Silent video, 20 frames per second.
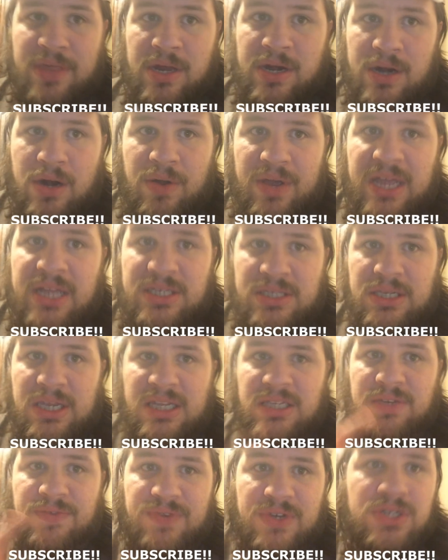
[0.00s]
No.
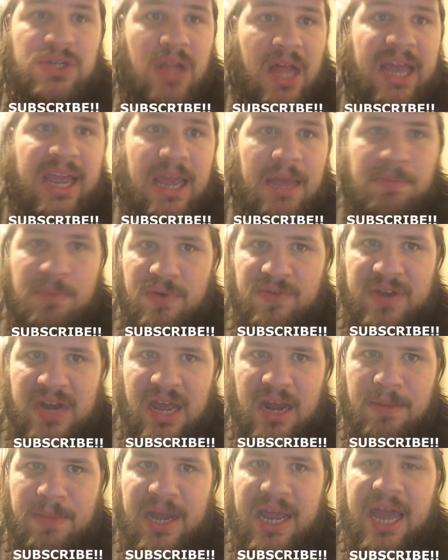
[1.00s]
It's official. I am moving
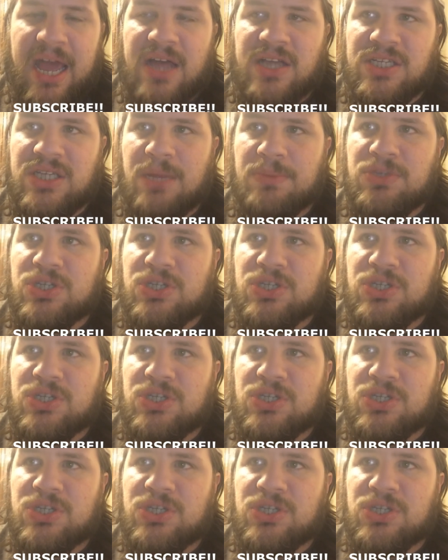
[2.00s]
out of my house.